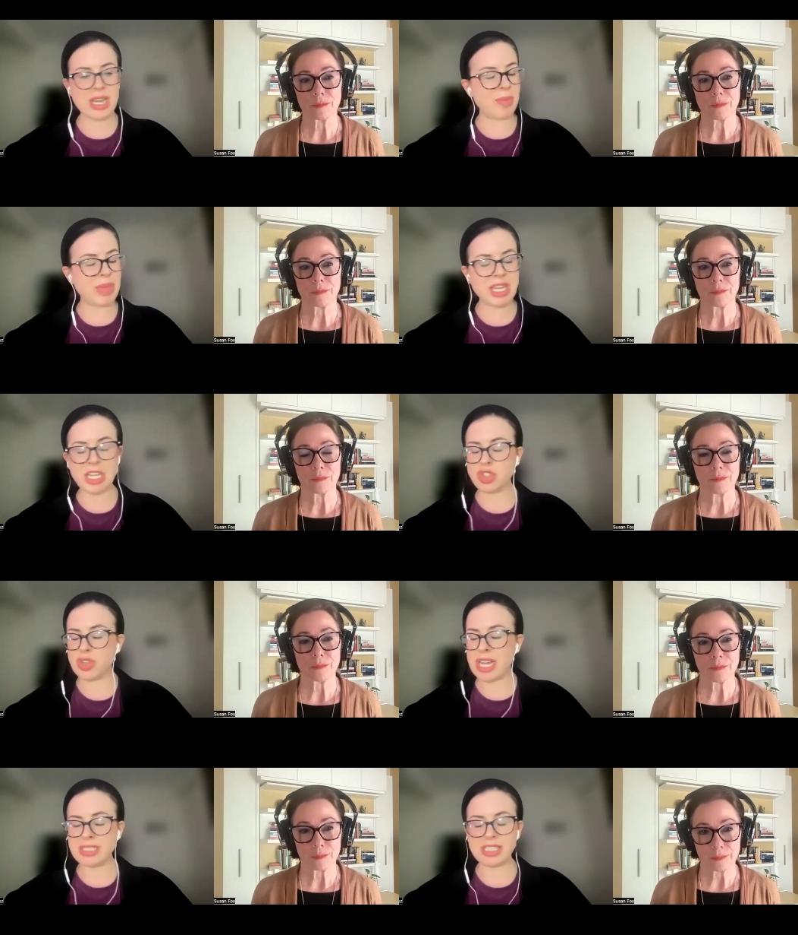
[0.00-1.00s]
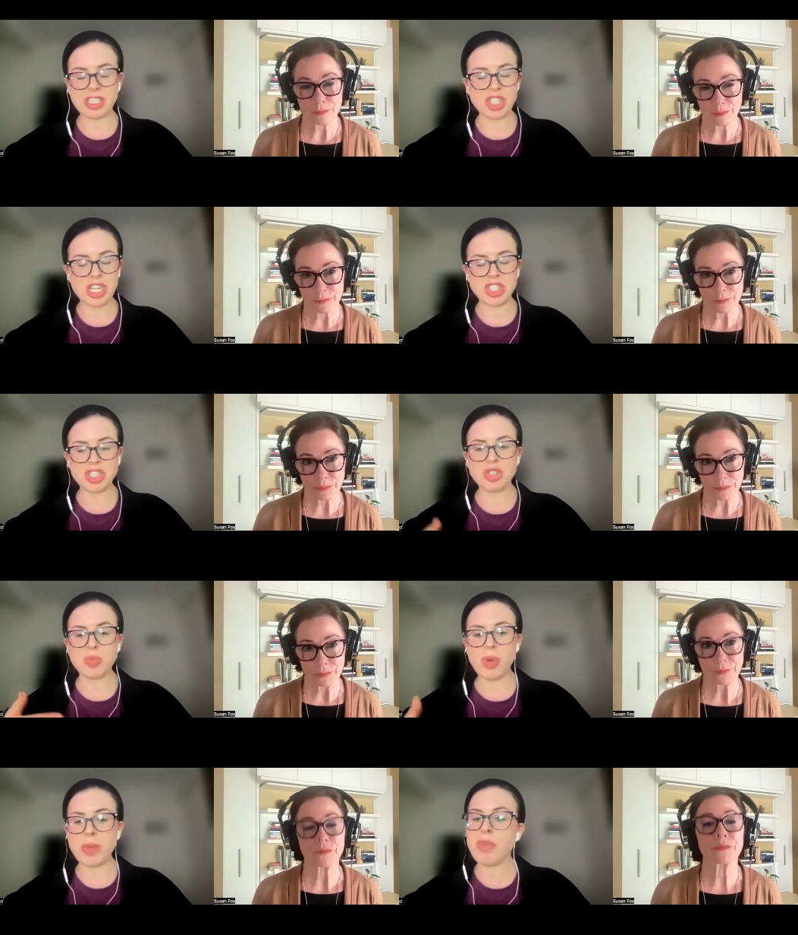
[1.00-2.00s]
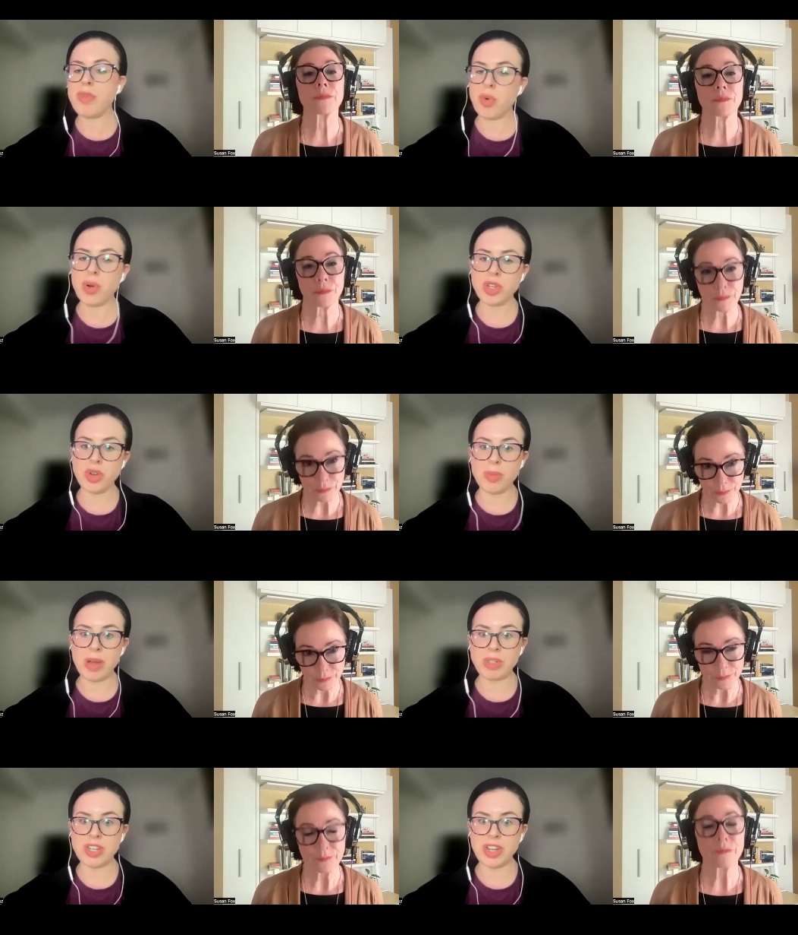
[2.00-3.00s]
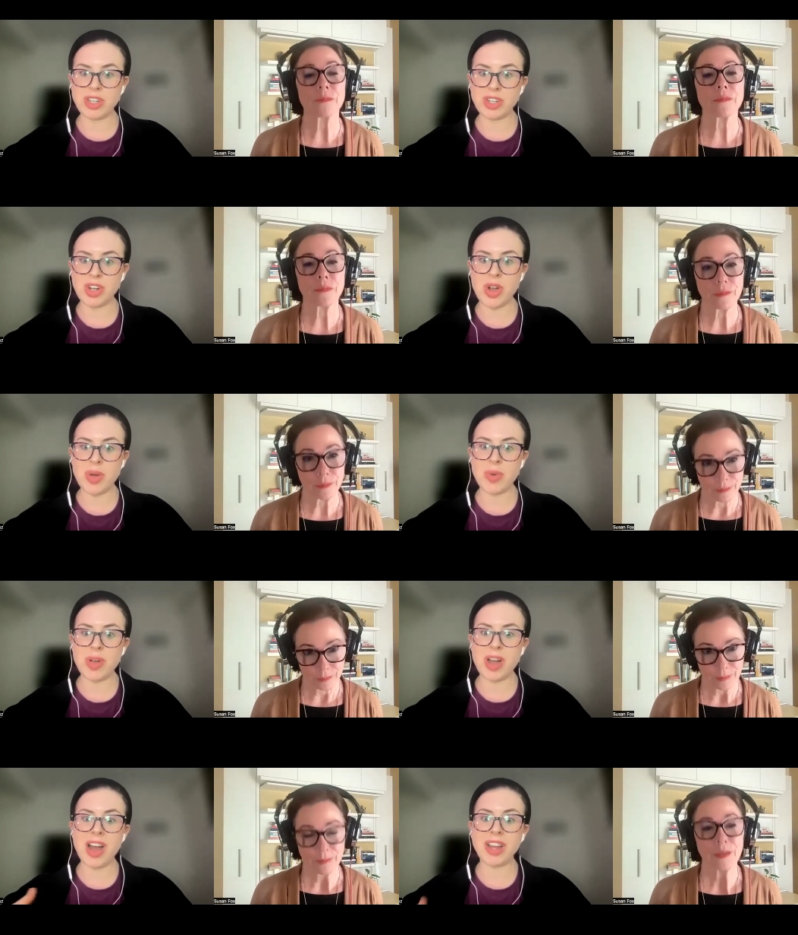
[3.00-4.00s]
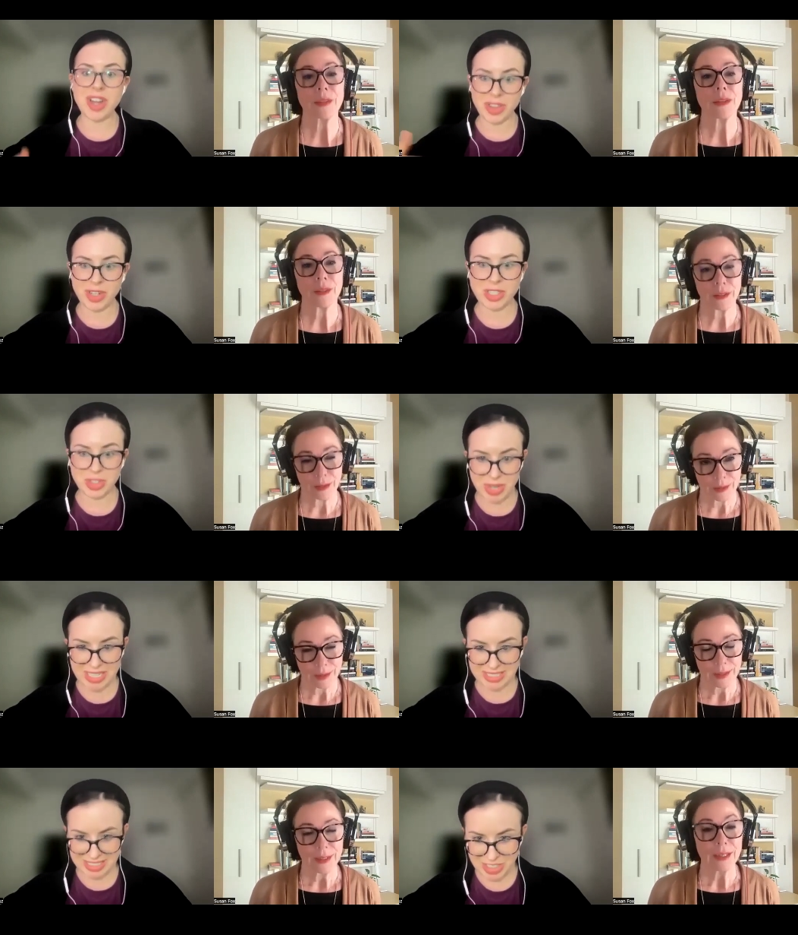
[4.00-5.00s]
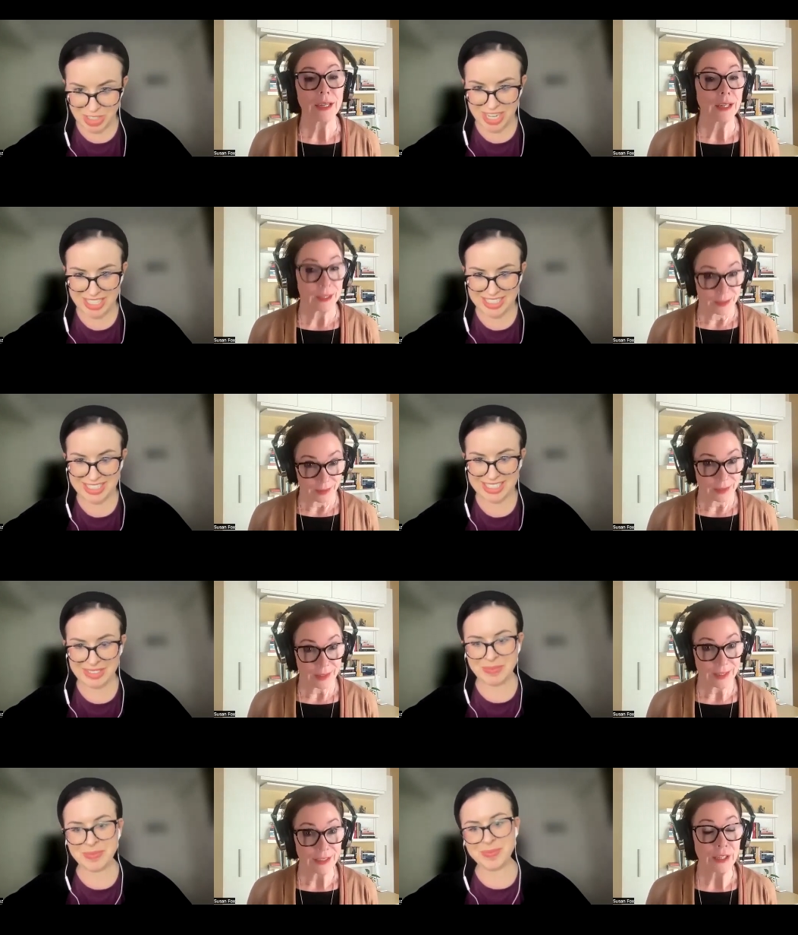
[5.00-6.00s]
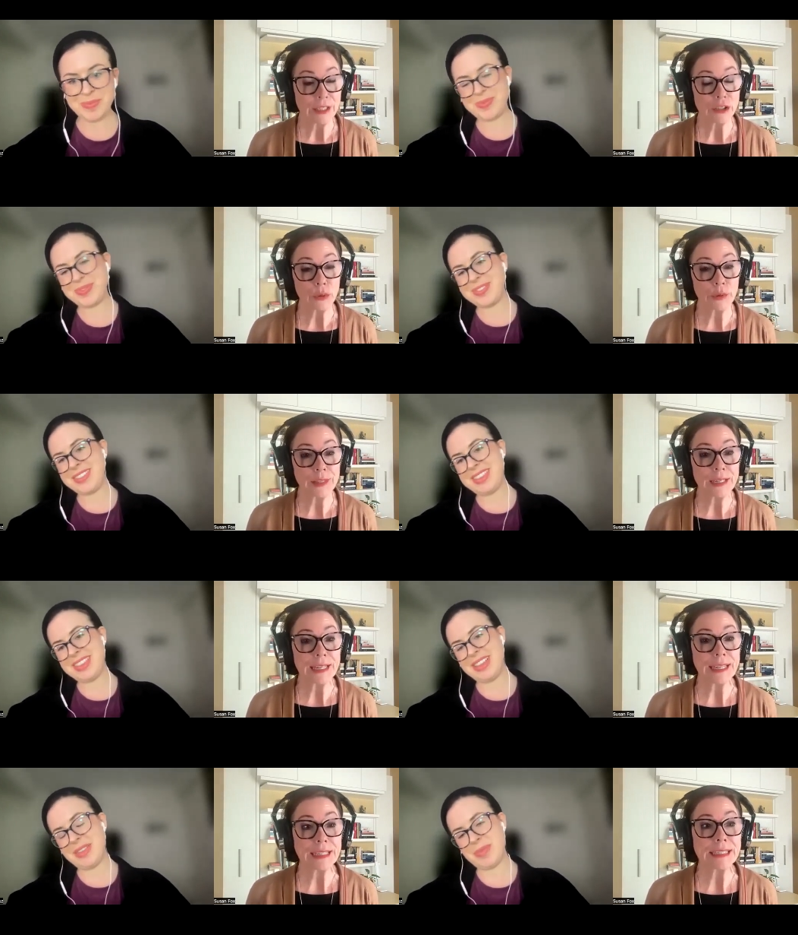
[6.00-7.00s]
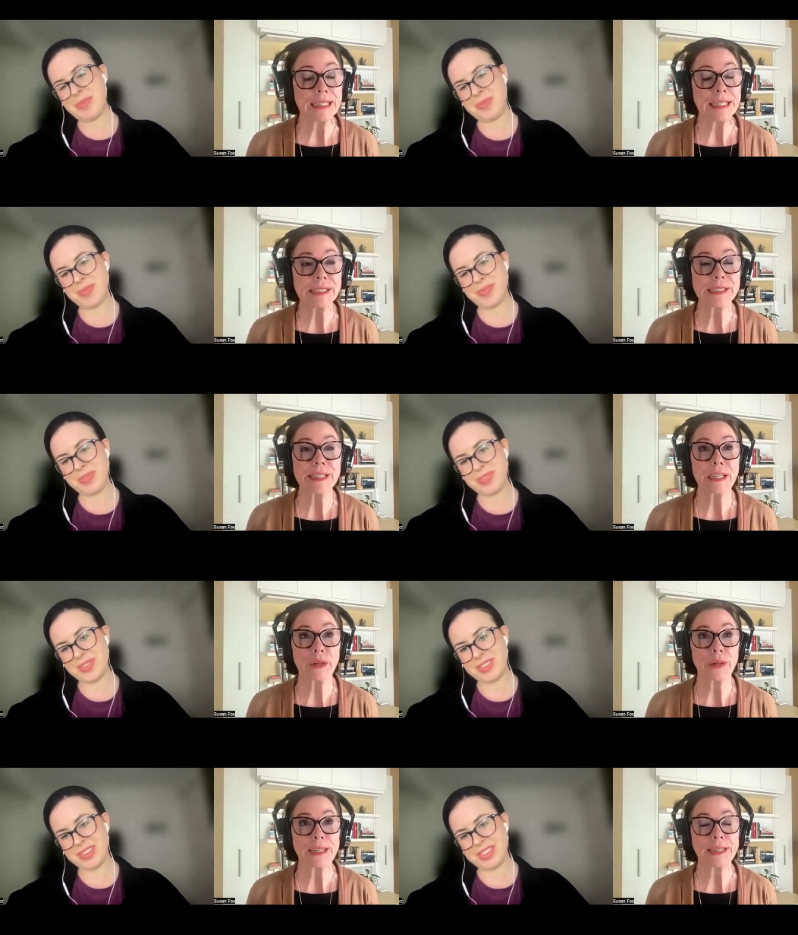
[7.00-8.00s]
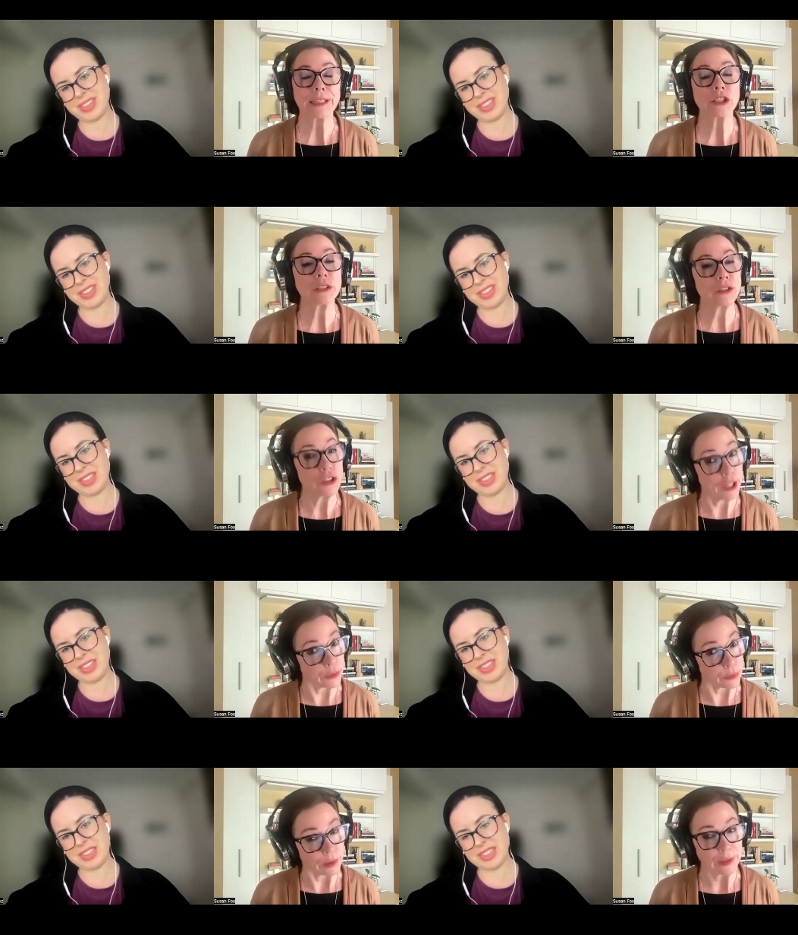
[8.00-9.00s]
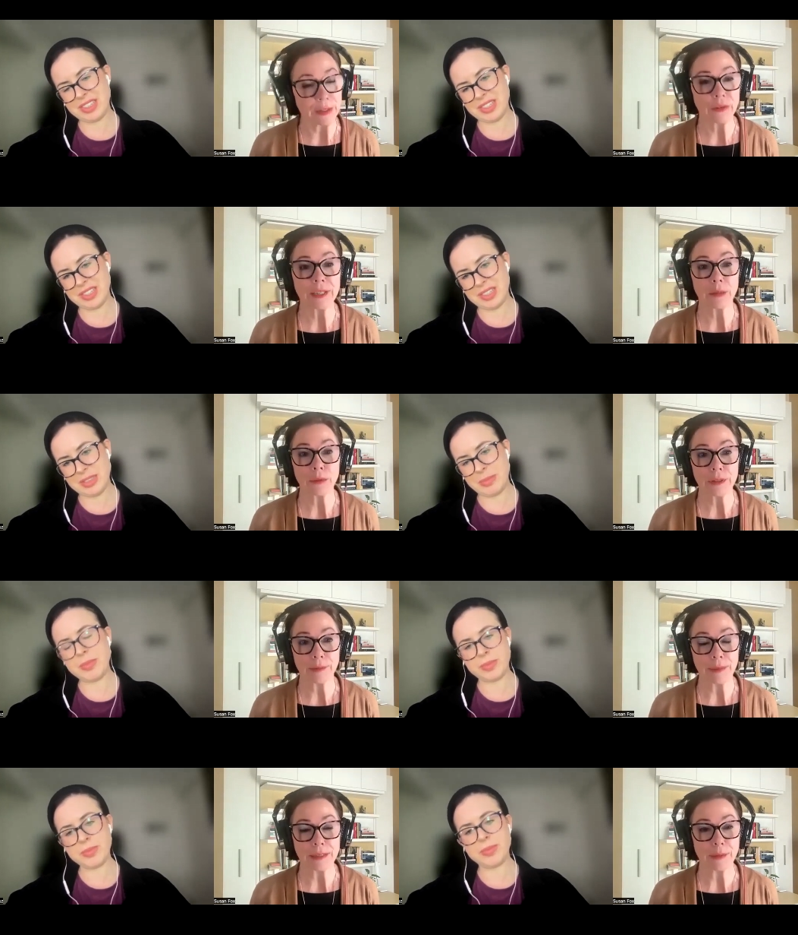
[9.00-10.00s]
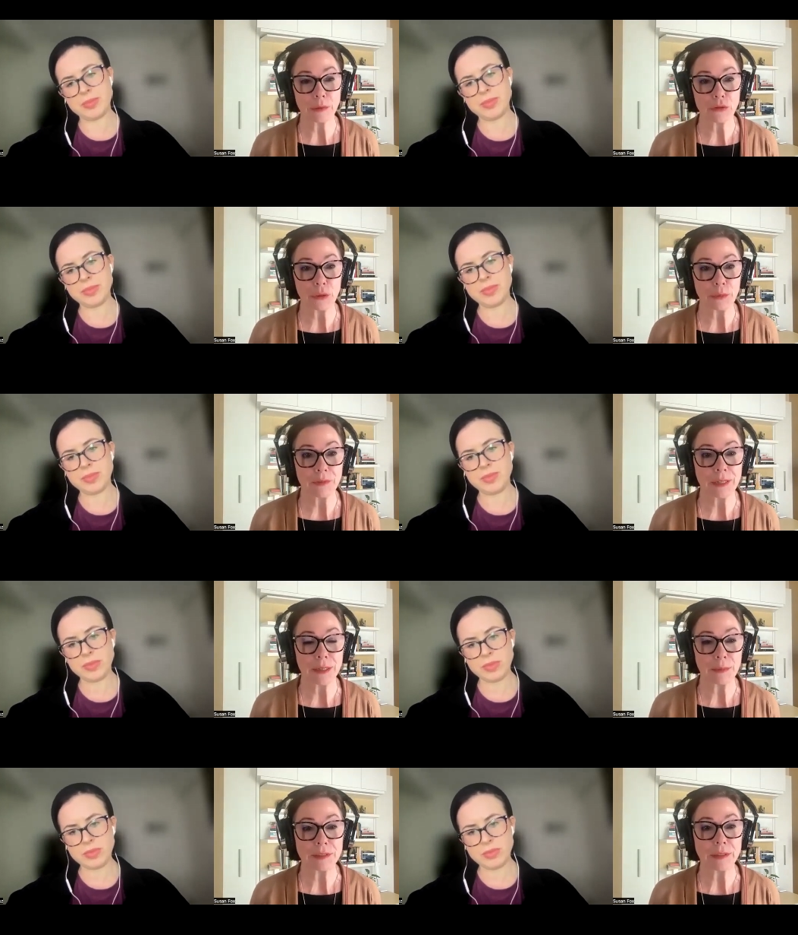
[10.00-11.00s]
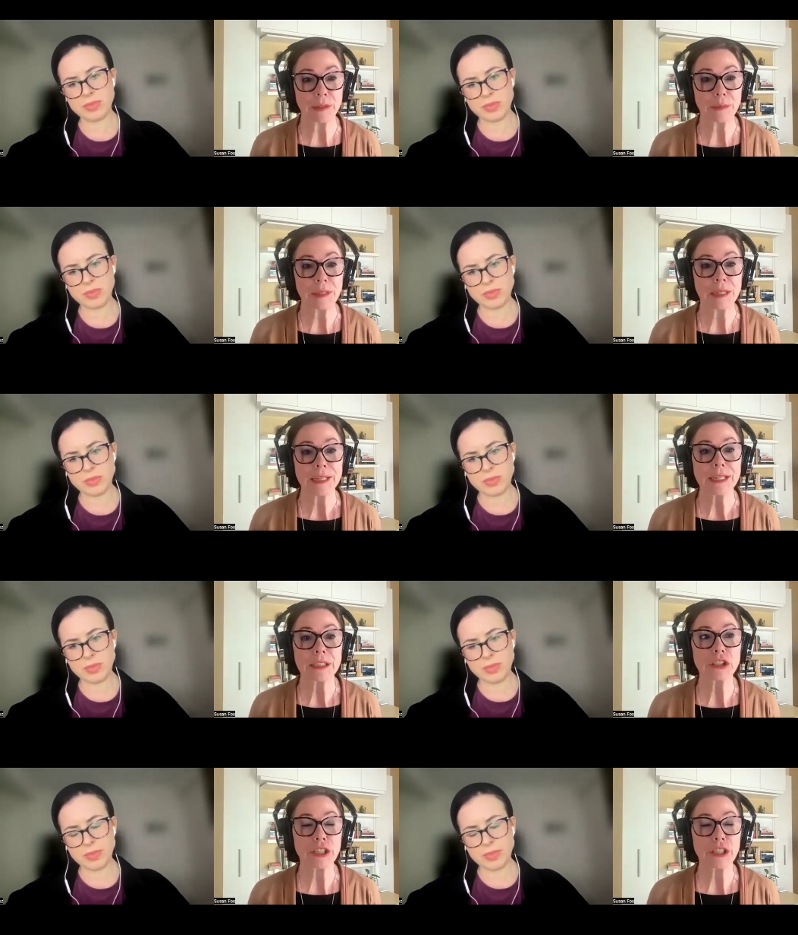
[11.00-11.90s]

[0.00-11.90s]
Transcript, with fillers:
Speaker 1: not making drastic changes right before you're about to undergo another drastic change.
Speaker 2: And, and toward that end, is there a general, here again, we're not making prescriptive commentary, but a